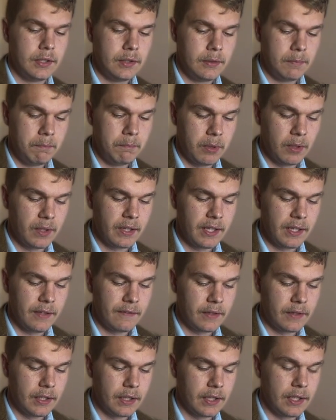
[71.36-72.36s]

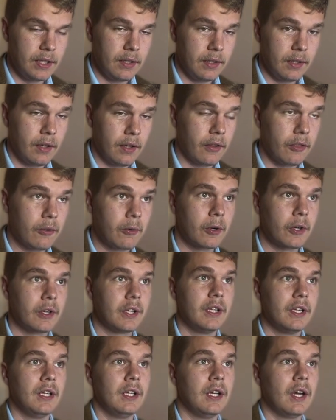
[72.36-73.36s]
believed in the
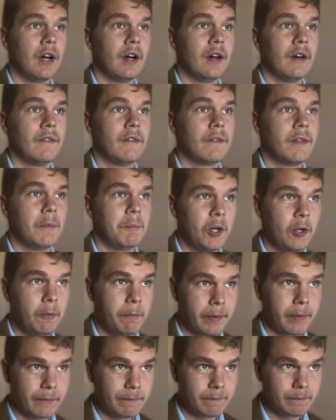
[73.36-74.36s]
authority of the
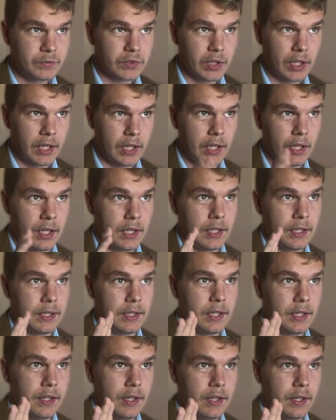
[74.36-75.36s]
Pope,
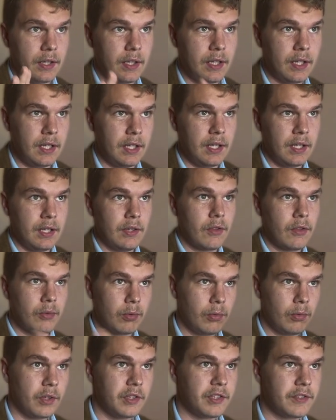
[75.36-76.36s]
and he,
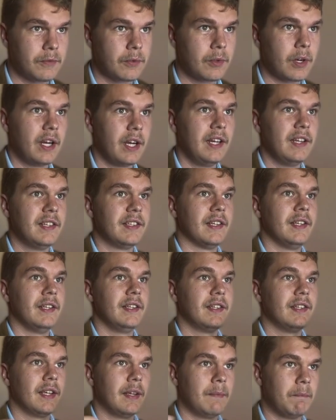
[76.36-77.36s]
through this phrase,
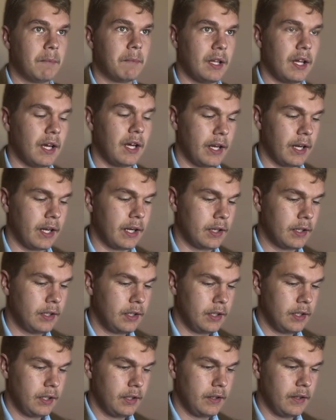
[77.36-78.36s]
is implying
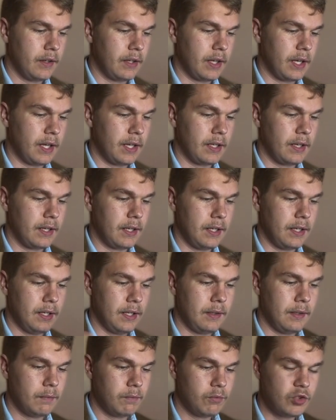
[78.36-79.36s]
that
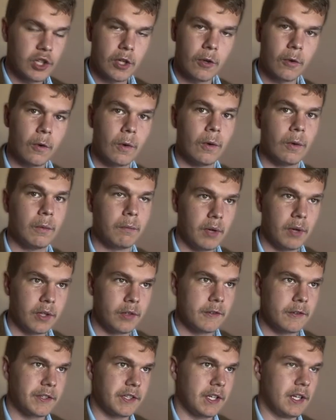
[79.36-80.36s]
the general
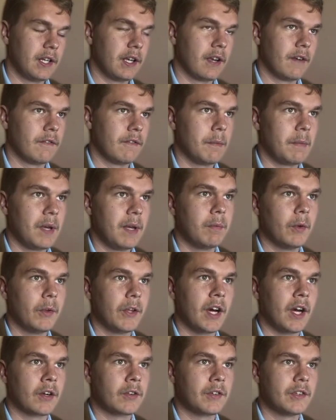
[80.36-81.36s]
understanding of the papal
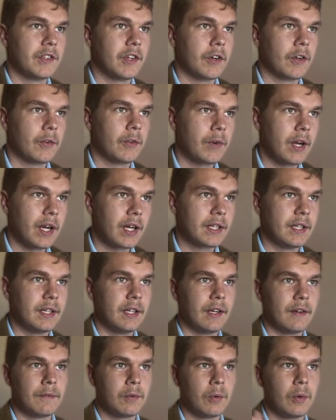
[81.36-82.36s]
doctrines are correct, and
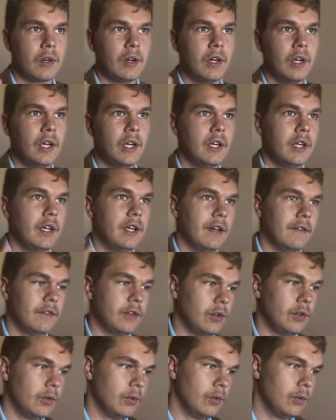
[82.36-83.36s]
therefore, if
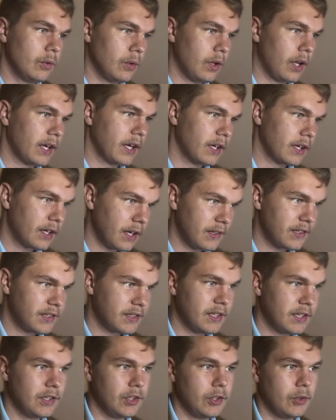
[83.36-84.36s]
you like
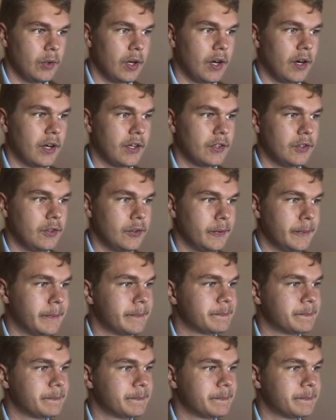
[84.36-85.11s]
Augustine, you ought to